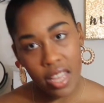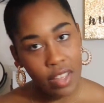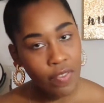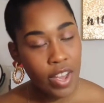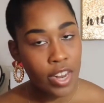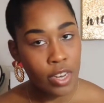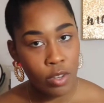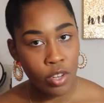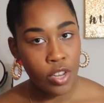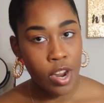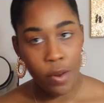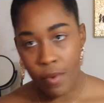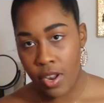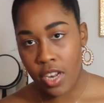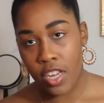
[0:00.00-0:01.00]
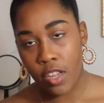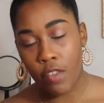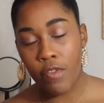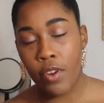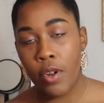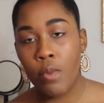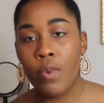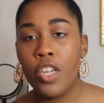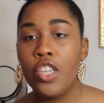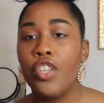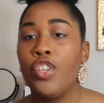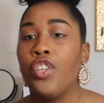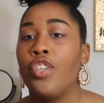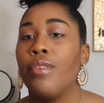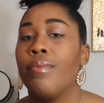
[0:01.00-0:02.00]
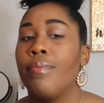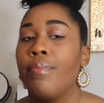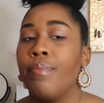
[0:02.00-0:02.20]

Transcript: if I do start wearing silver, which